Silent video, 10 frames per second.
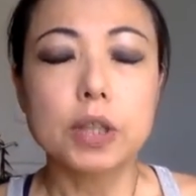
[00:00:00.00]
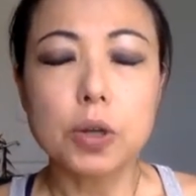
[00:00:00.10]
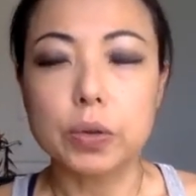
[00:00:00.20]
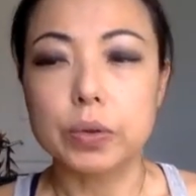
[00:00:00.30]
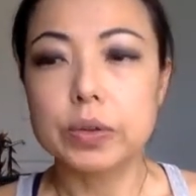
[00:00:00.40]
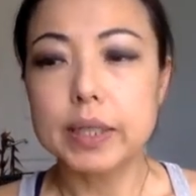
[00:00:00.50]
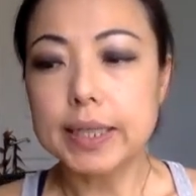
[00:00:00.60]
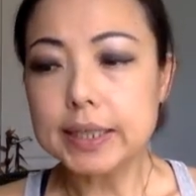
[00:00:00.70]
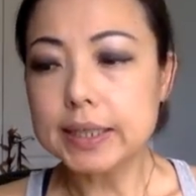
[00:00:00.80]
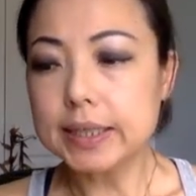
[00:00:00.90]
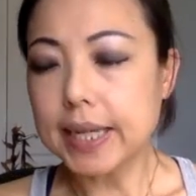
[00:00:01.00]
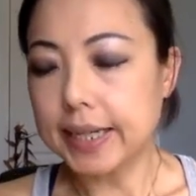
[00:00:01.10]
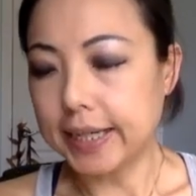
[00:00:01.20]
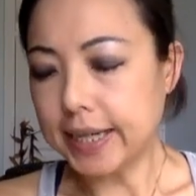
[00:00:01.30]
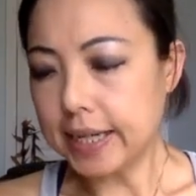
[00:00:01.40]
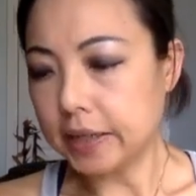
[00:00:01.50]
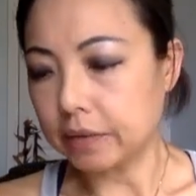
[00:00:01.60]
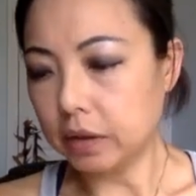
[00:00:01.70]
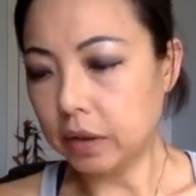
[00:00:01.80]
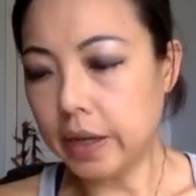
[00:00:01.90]
so this
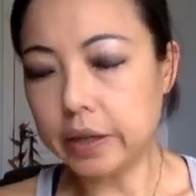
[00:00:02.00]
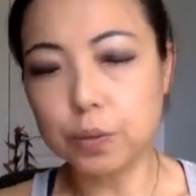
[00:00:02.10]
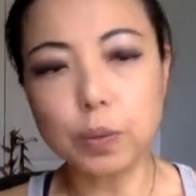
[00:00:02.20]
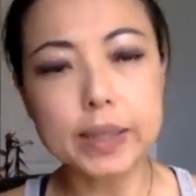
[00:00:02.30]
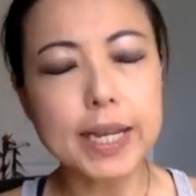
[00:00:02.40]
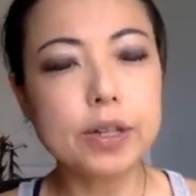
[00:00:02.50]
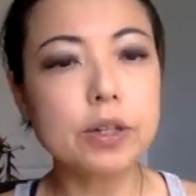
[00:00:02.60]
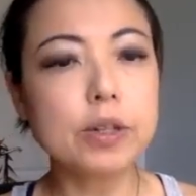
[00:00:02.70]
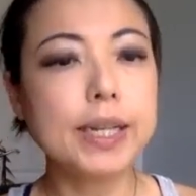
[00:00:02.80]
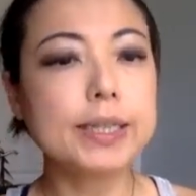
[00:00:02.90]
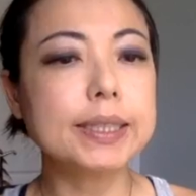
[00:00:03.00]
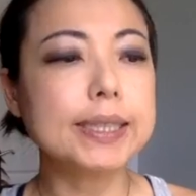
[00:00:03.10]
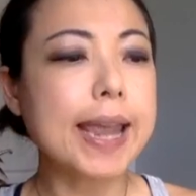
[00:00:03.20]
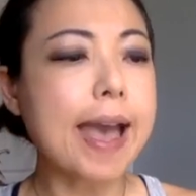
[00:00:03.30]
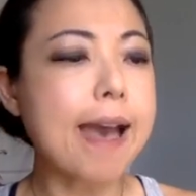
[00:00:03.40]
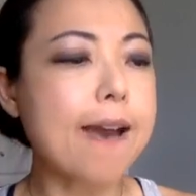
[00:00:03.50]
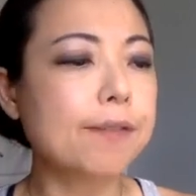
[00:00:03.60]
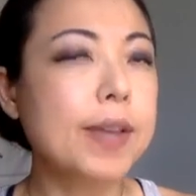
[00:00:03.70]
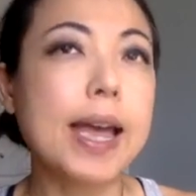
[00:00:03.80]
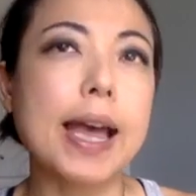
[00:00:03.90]
study, what they do is they
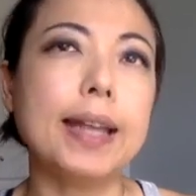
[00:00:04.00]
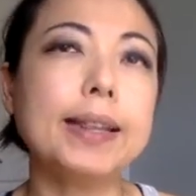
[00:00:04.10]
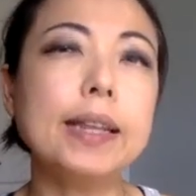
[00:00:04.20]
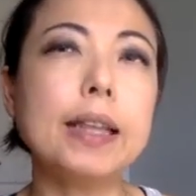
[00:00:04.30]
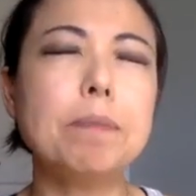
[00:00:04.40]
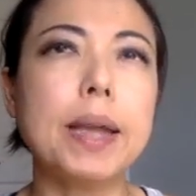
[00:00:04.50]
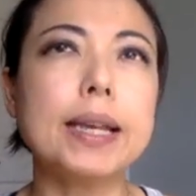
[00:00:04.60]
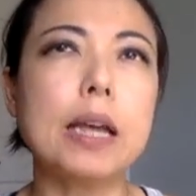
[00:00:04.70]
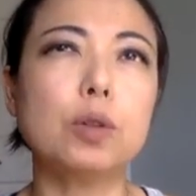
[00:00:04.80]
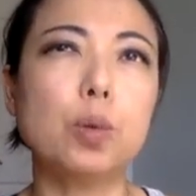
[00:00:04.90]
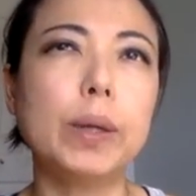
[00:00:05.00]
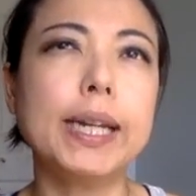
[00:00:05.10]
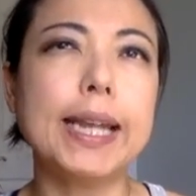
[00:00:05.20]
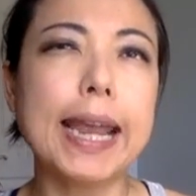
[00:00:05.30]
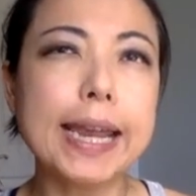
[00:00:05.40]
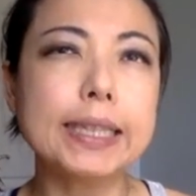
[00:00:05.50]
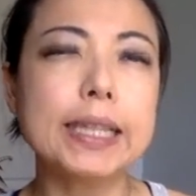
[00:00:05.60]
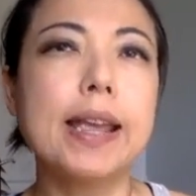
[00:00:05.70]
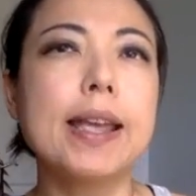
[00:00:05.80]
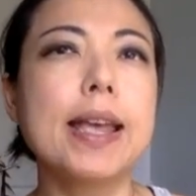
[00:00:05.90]
have, I think they pick out
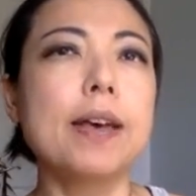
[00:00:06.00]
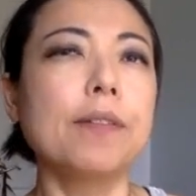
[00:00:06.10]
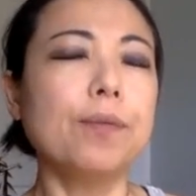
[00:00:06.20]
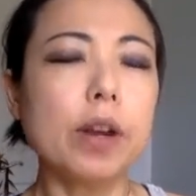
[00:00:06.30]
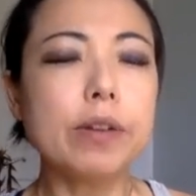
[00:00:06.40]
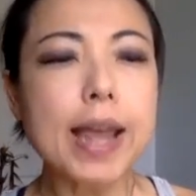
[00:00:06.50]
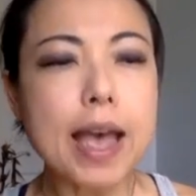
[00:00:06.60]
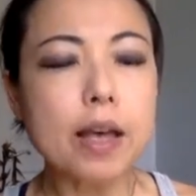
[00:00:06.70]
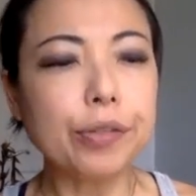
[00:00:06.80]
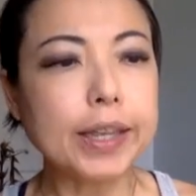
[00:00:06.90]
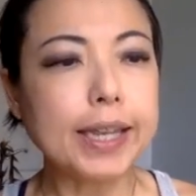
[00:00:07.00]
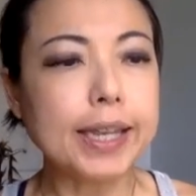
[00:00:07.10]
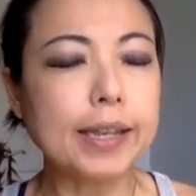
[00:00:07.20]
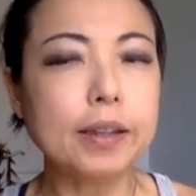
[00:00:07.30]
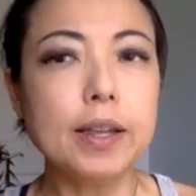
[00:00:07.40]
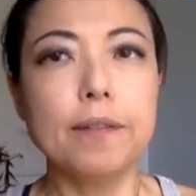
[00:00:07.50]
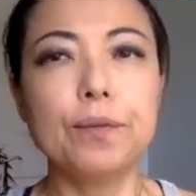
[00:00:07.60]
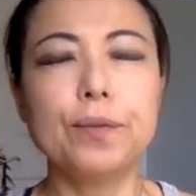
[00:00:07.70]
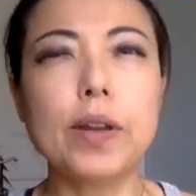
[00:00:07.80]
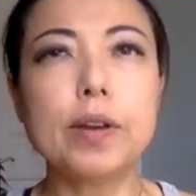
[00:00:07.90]
28 very healthy,
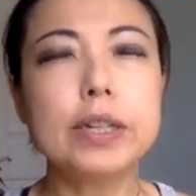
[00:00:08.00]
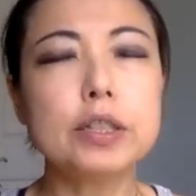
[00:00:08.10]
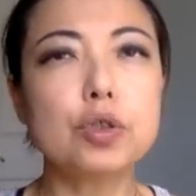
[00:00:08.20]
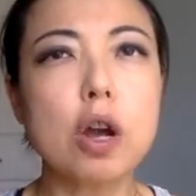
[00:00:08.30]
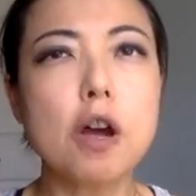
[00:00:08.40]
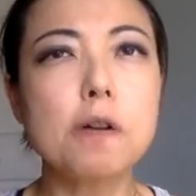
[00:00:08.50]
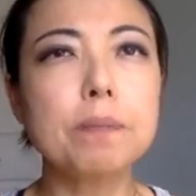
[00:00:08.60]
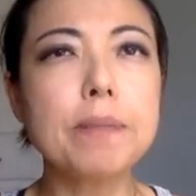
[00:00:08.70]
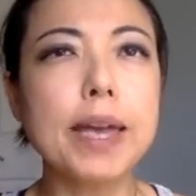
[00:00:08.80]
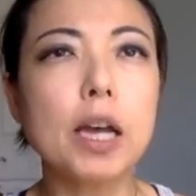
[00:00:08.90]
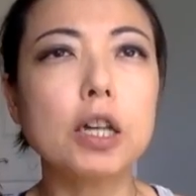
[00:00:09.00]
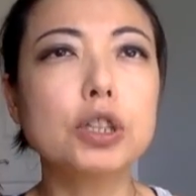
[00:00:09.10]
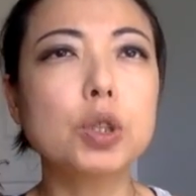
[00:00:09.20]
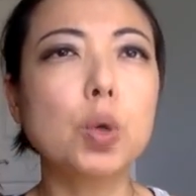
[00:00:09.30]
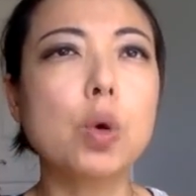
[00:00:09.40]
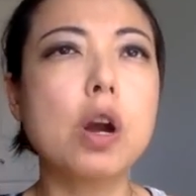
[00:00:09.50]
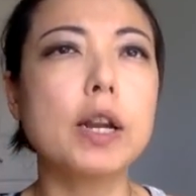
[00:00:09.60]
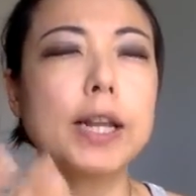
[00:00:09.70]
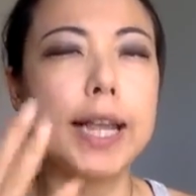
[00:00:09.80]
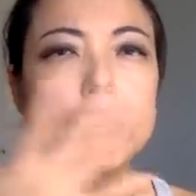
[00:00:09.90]
very strong males who
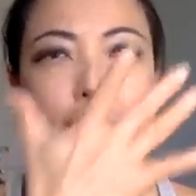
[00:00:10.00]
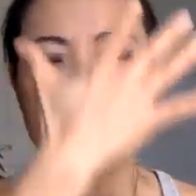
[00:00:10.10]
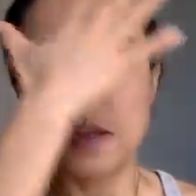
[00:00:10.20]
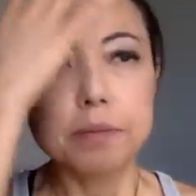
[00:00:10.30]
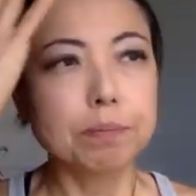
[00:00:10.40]
are like